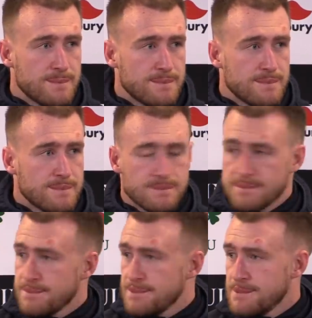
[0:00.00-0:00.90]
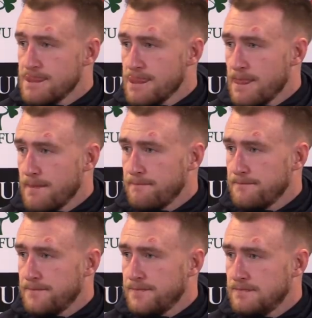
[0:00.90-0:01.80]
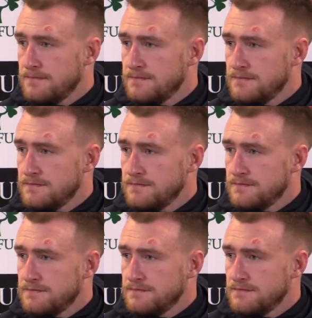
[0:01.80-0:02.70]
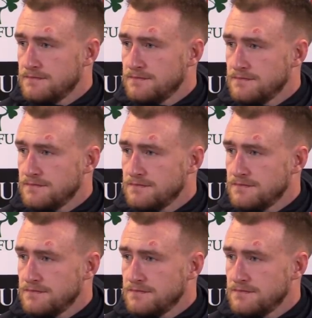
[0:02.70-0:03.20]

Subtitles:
[no speech]